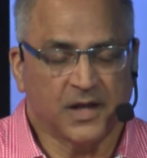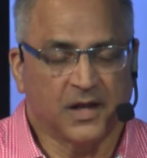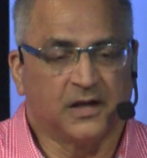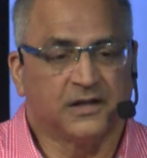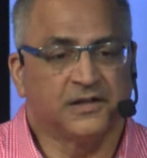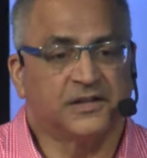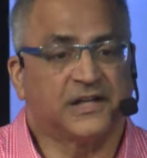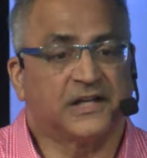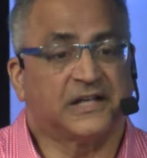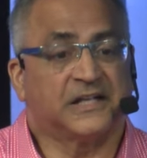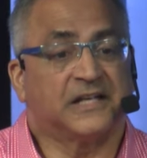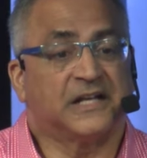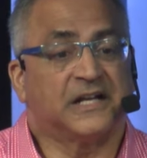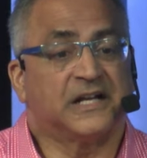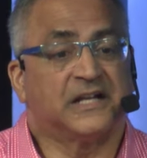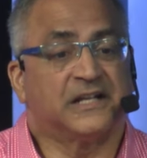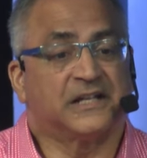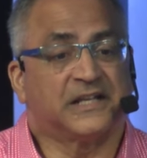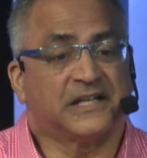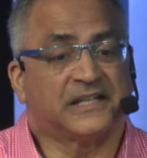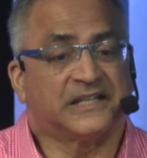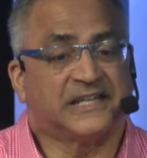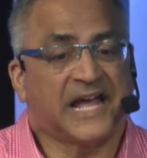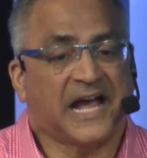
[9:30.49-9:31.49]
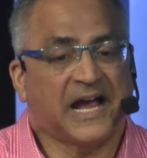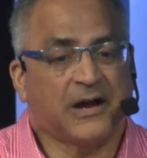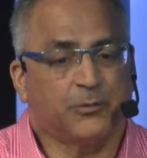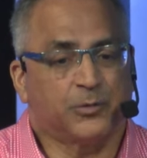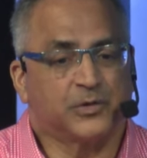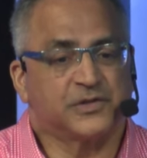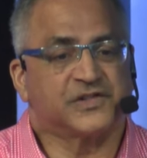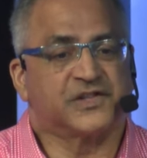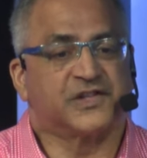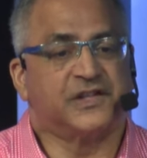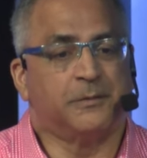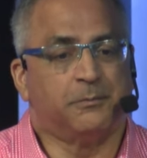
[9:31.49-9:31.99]
that that that
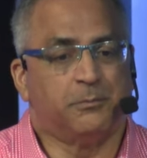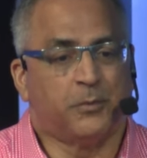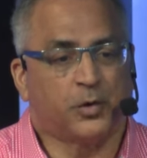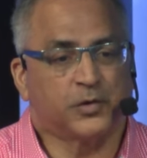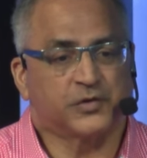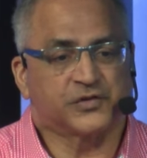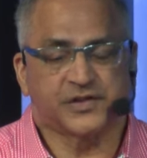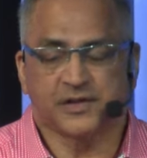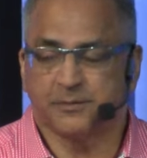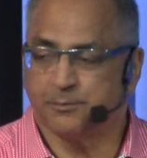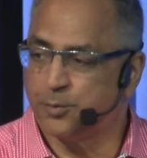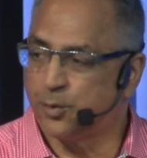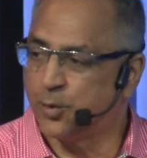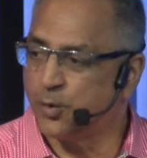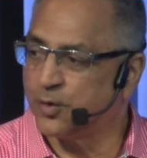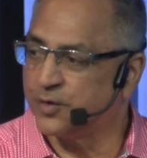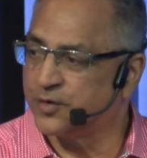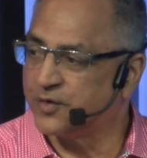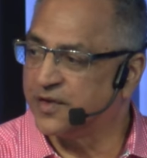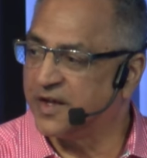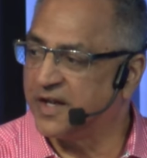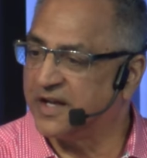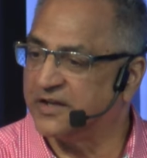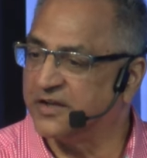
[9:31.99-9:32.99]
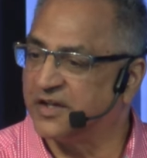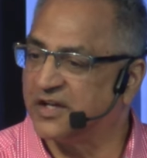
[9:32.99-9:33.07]
was the most important thing.